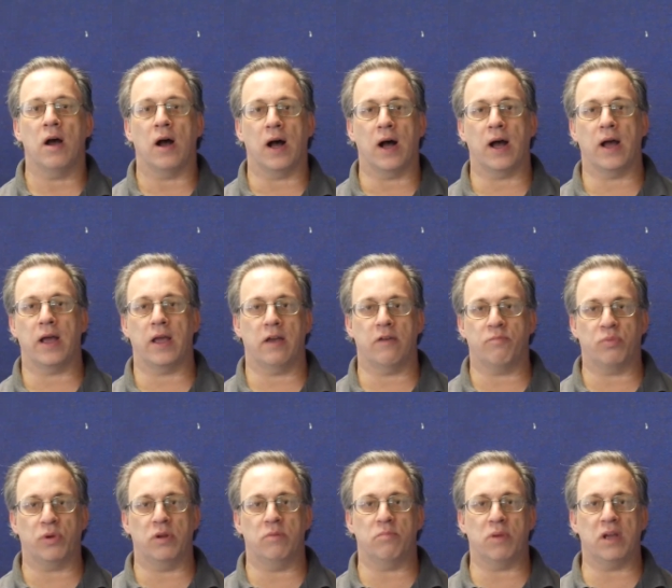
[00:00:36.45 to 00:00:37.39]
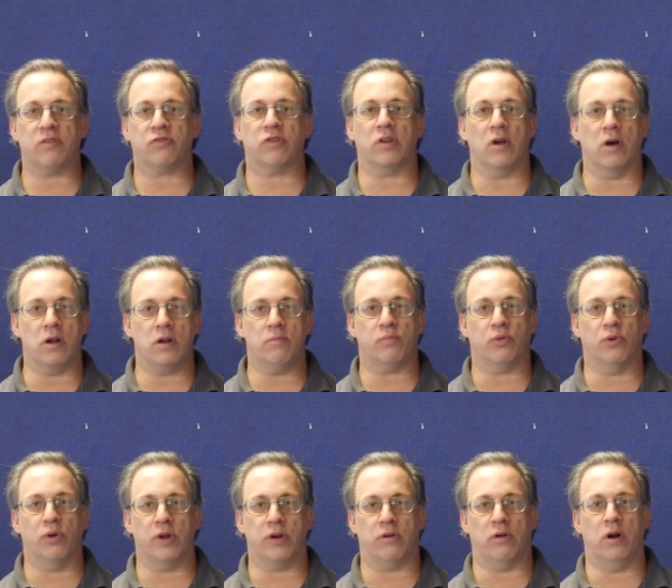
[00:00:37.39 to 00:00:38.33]
I have been basically
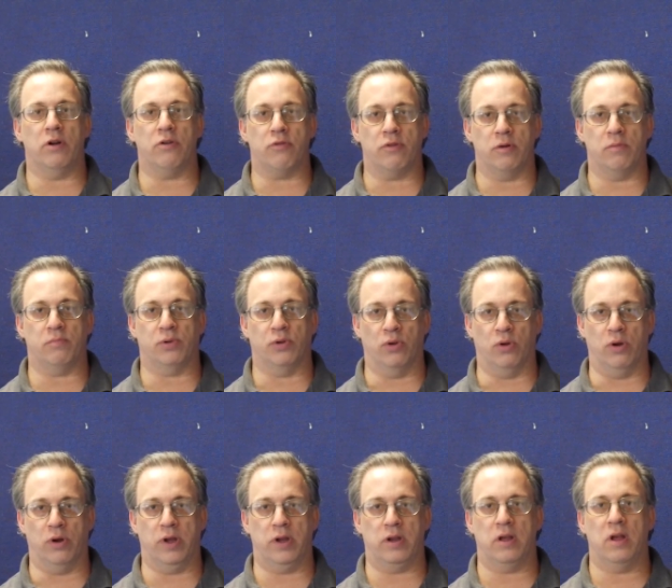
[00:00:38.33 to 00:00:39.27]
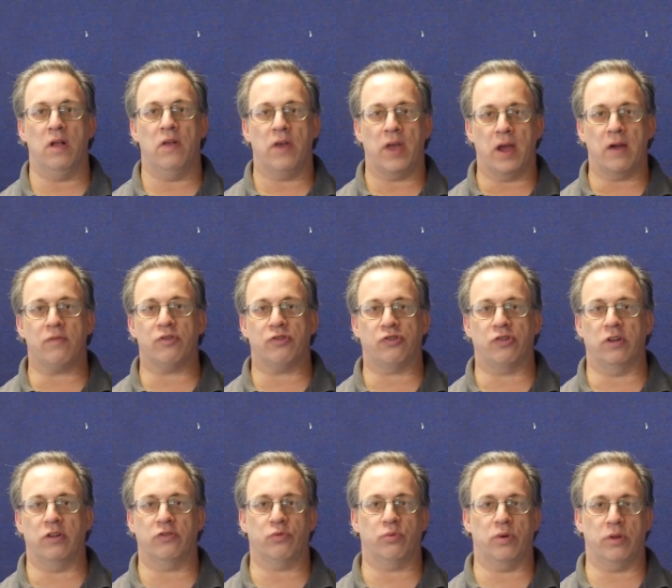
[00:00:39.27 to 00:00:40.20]
unemployed or underemployed ever
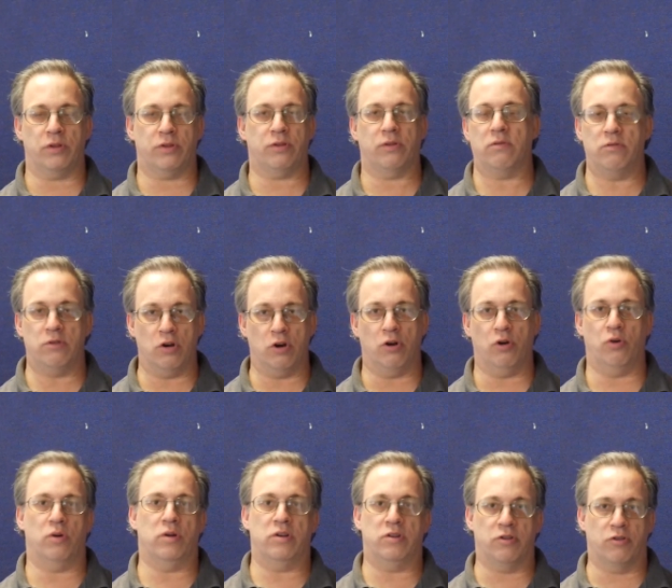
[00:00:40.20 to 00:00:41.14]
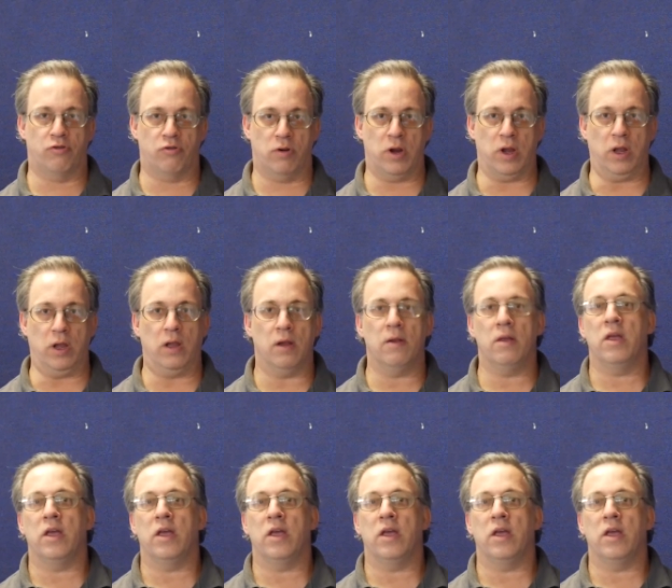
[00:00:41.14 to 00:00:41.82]
since with no degree.